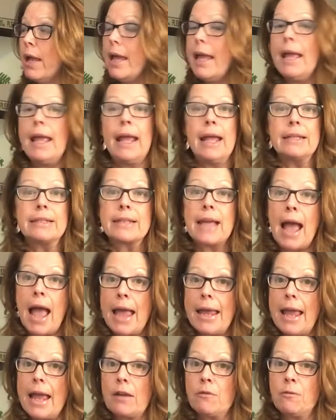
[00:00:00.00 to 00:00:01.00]
It's
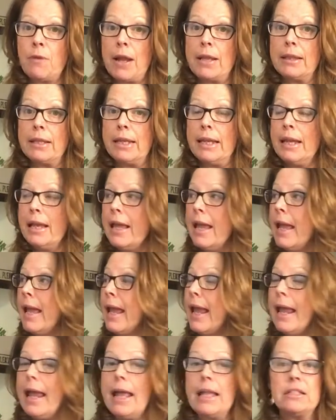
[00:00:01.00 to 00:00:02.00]
kayak friendly.
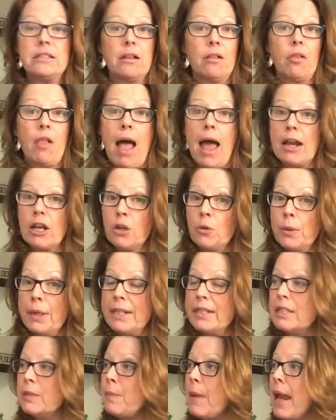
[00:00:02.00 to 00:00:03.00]
It's a lot of green
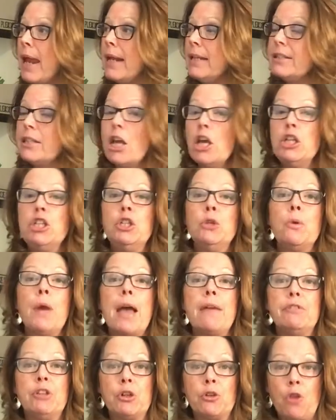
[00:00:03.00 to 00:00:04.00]
space. You have
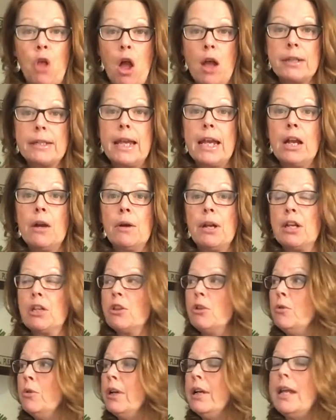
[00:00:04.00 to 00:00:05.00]
your lawn care
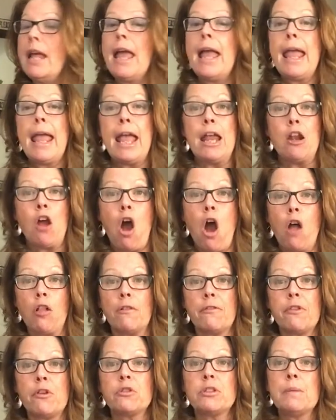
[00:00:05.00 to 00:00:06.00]
included and all of
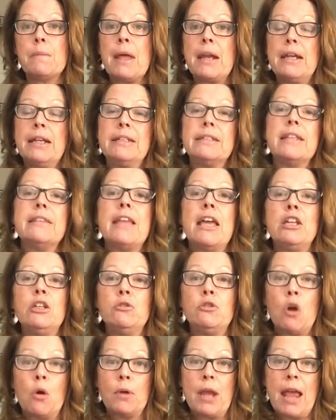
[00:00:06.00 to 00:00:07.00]
those amenities that you
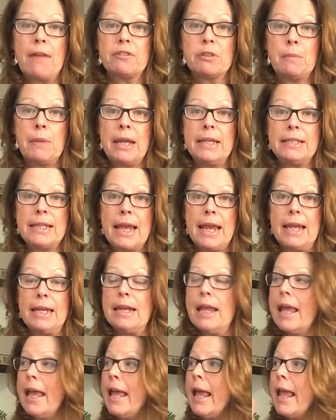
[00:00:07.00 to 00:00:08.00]
don't have to maintain.
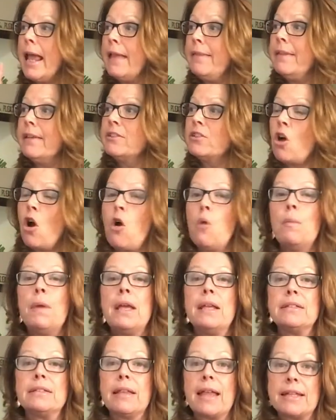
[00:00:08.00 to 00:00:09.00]
And this home is
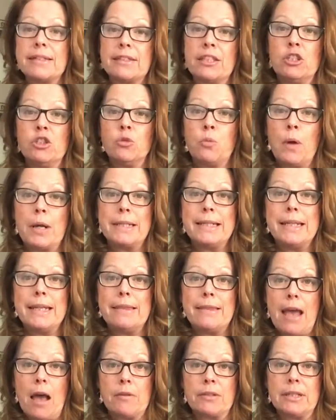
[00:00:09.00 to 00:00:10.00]
less than
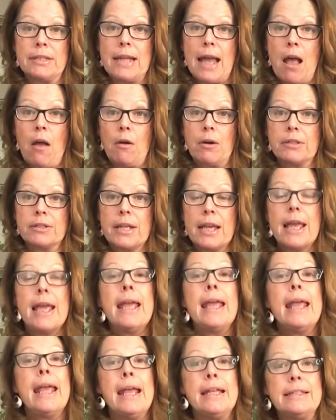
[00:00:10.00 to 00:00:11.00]
$20,000.
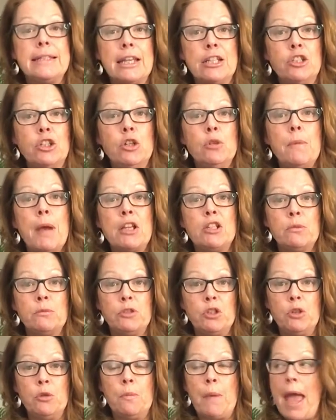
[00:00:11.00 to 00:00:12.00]
It's a two bedroom, two
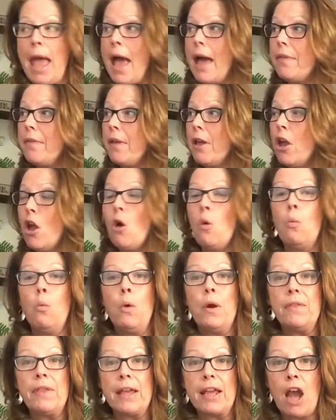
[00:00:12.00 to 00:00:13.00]
bath with
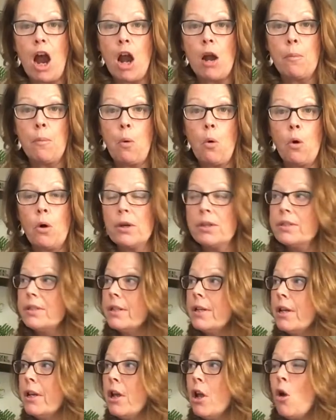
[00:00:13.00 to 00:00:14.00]
a carport,
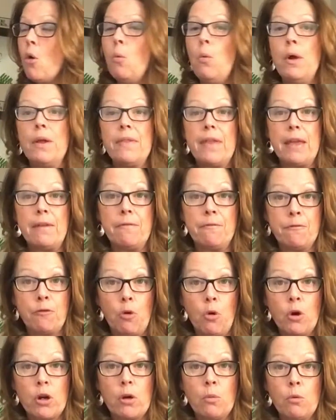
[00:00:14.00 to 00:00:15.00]
with a
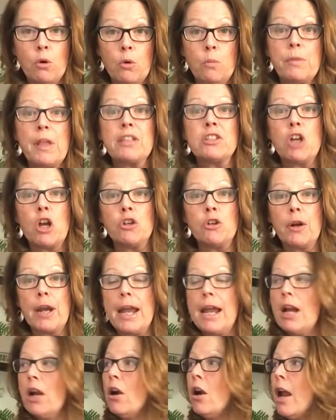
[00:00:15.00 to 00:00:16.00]
Florida room that's under
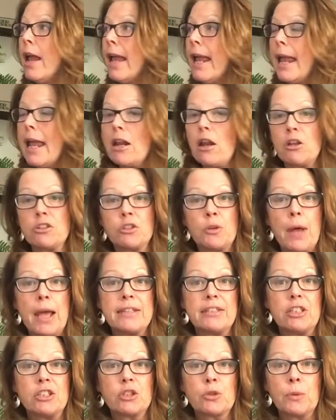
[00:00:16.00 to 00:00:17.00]
air. It also has a
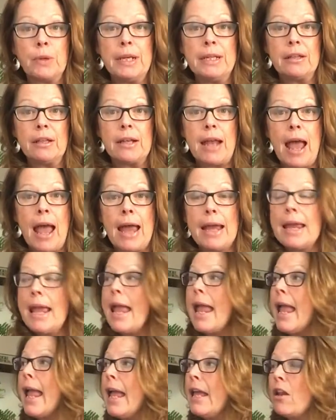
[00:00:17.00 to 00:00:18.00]
screen lanai.
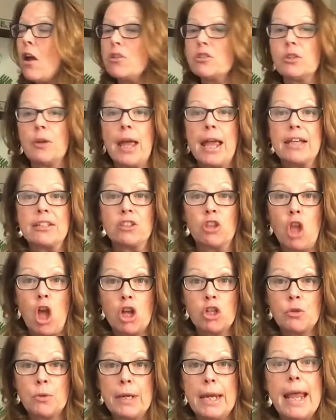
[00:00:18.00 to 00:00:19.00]
It also has
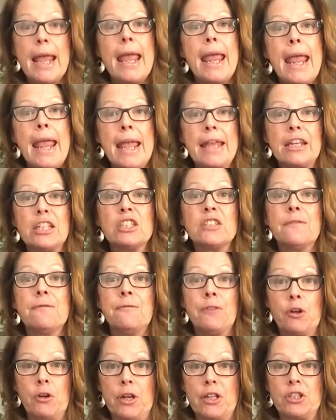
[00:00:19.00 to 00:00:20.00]
laundry and it's
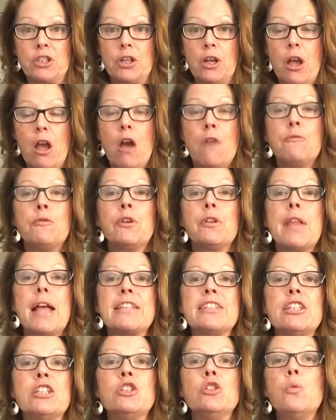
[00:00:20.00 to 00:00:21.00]
furnished for less
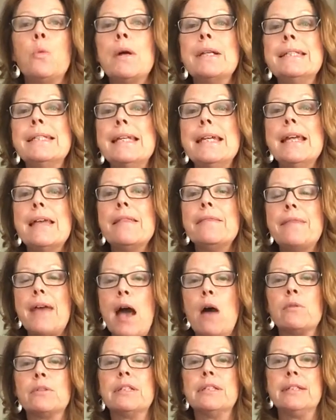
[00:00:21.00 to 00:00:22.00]
than
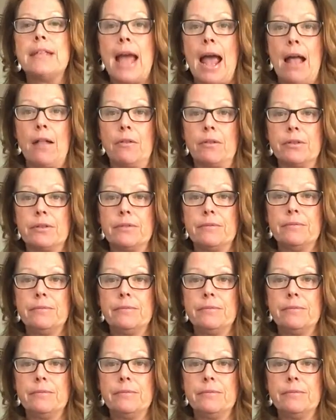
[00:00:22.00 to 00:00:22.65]
$20,000.